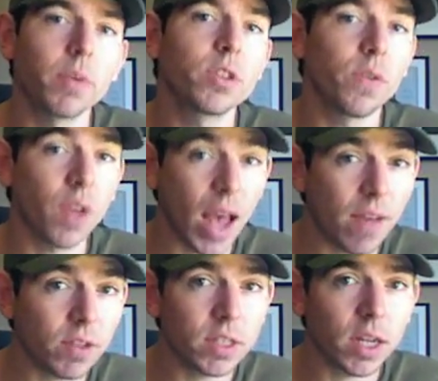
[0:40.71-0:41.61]
So if you
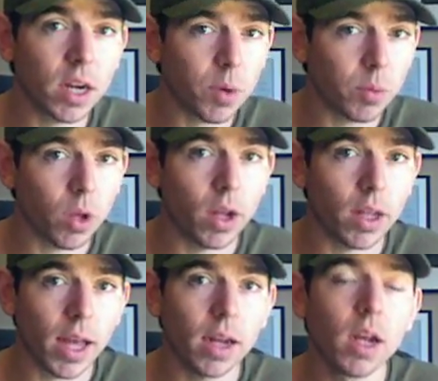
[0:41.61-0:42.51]
haven't set up your blog
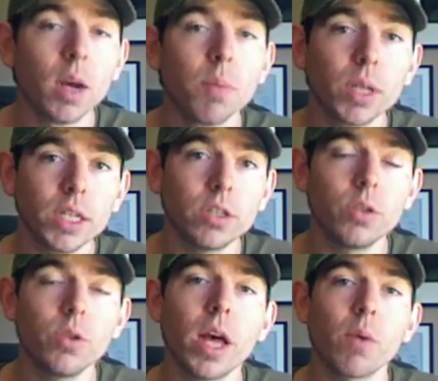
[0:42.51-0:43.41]
yet, please
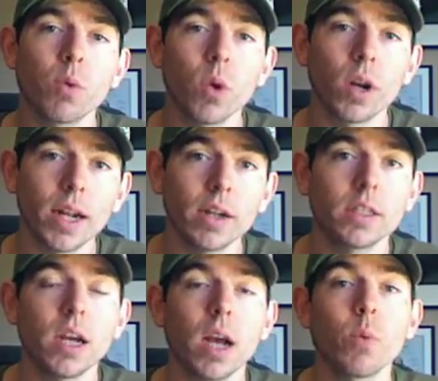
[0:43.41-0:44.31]
do that. We're running out of
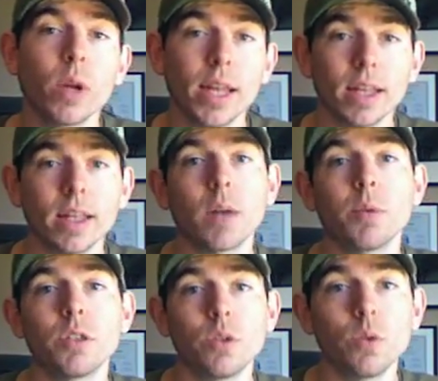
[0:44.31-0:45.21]
time. I want to get that up
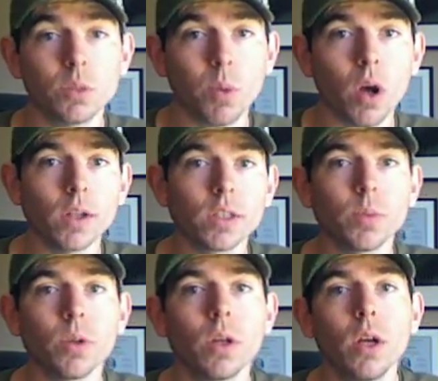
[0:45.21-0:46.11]
as soon as
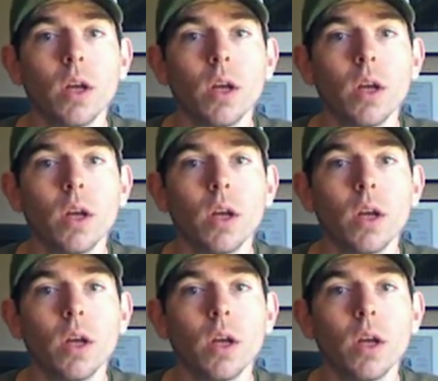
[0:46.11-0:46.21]
possible.